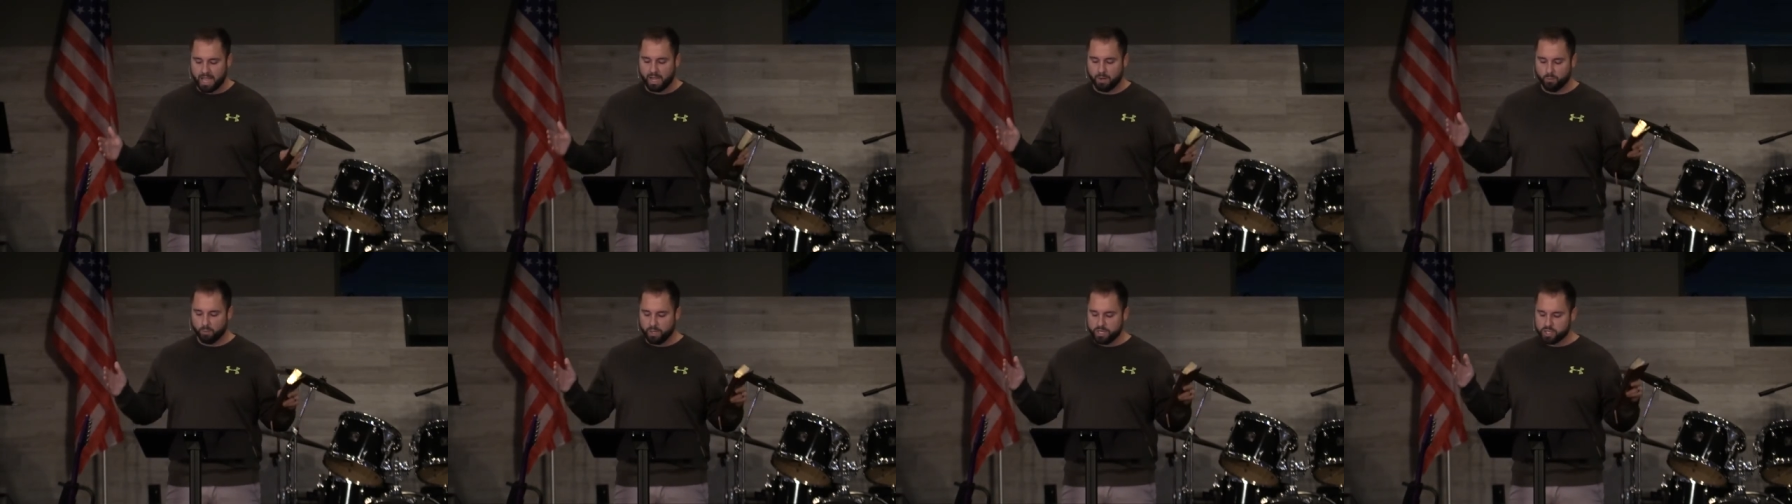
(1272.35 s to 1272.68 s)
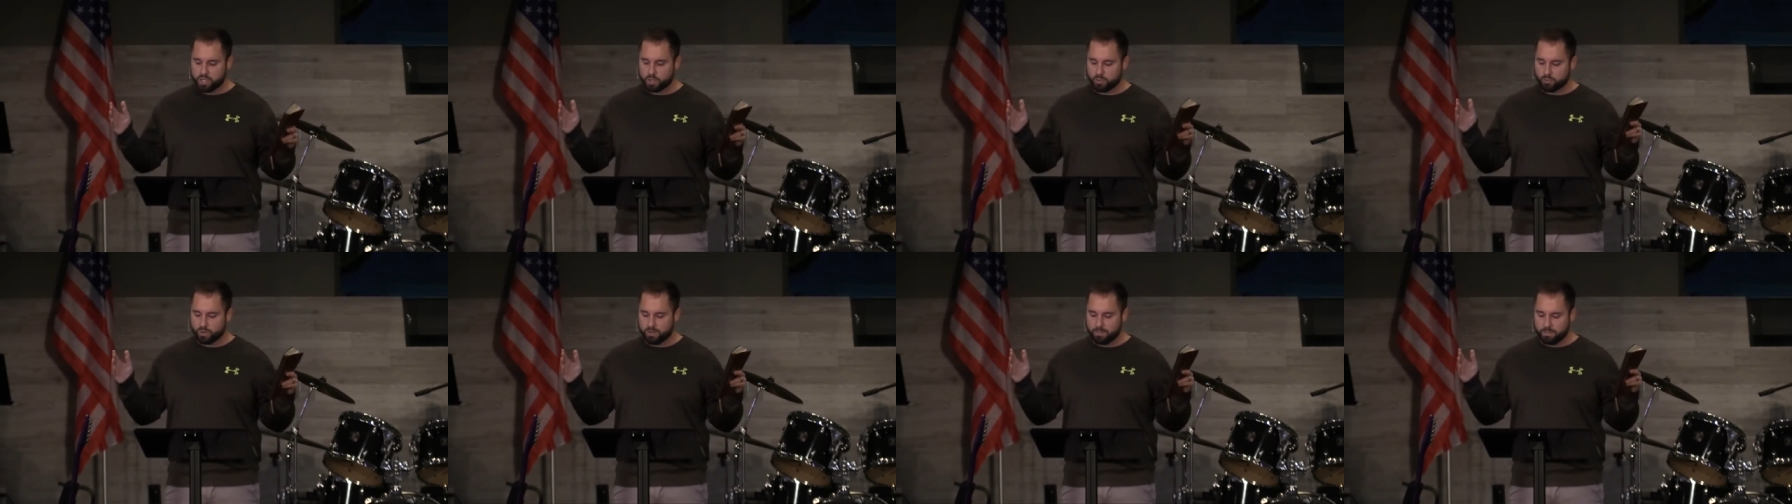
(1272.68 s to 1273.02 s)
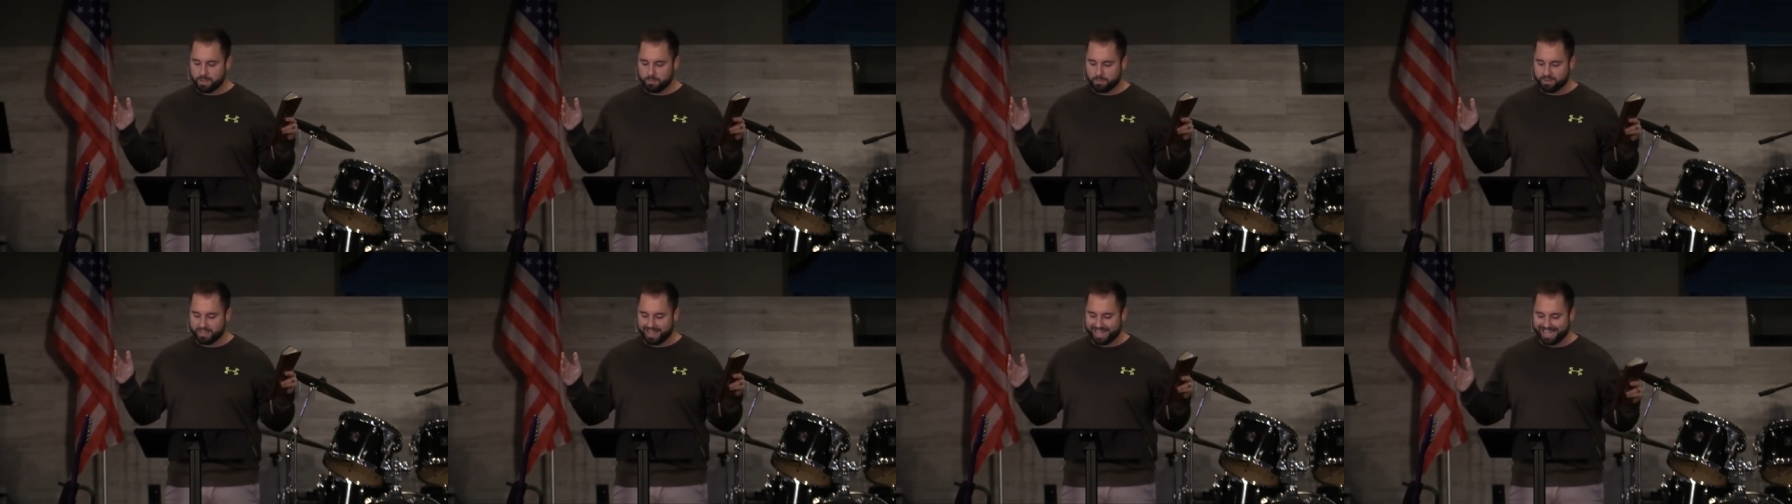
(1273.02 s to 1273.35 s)
and we should
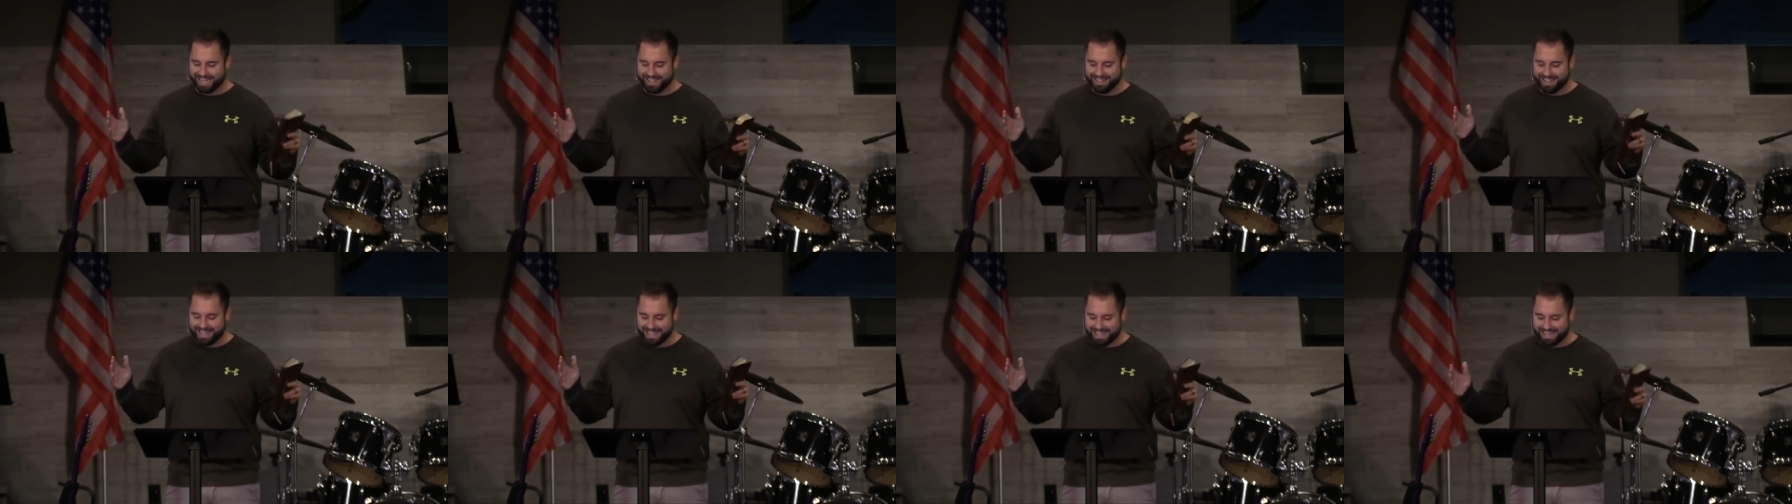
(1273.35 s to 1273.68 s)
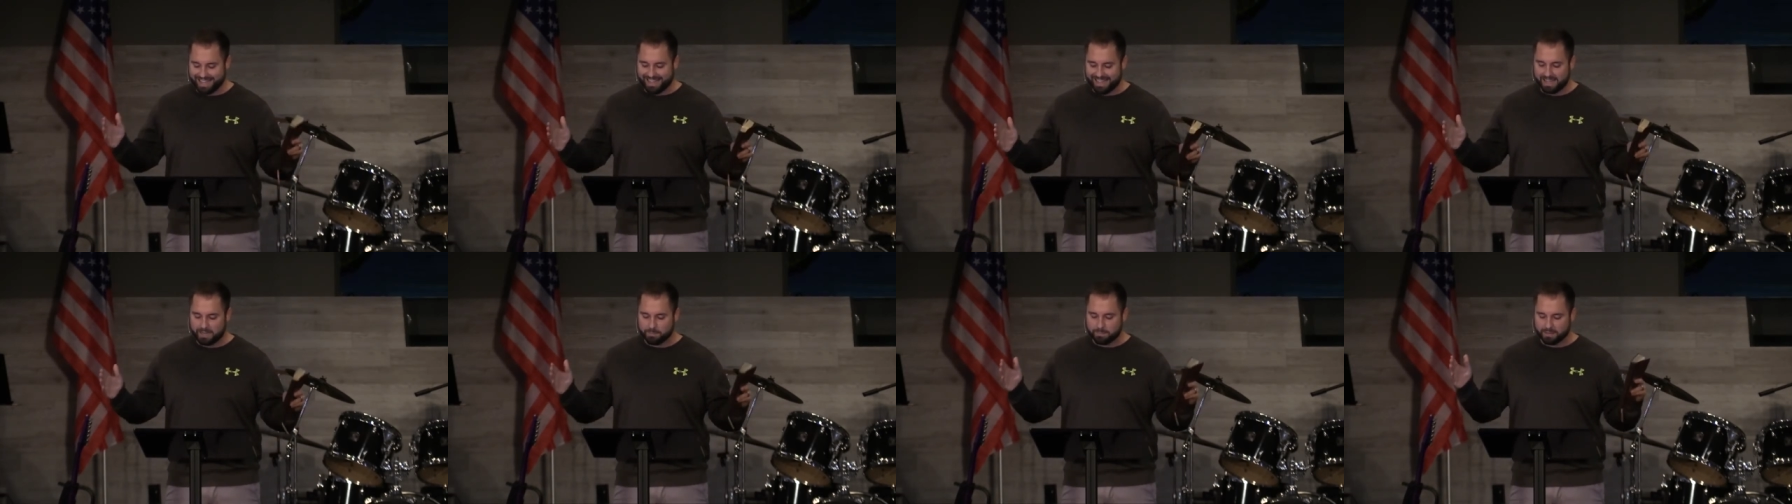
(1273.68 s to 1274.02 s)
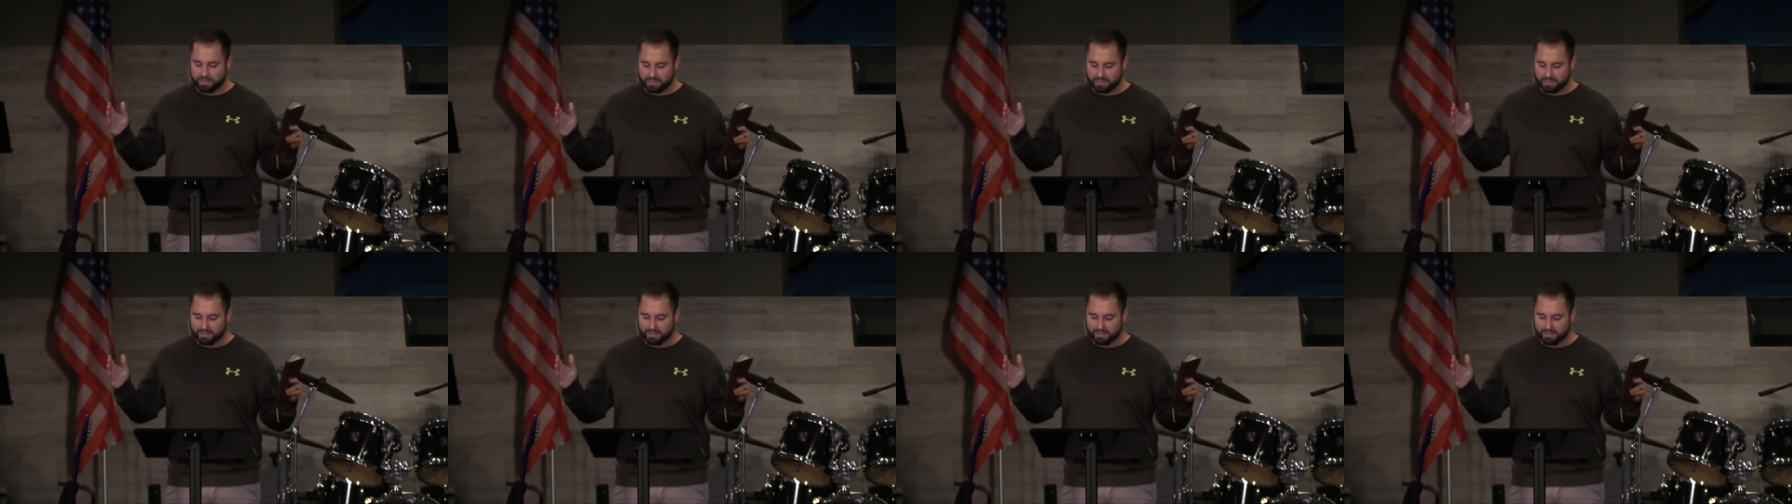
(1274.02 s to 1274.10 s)
remember that in the end,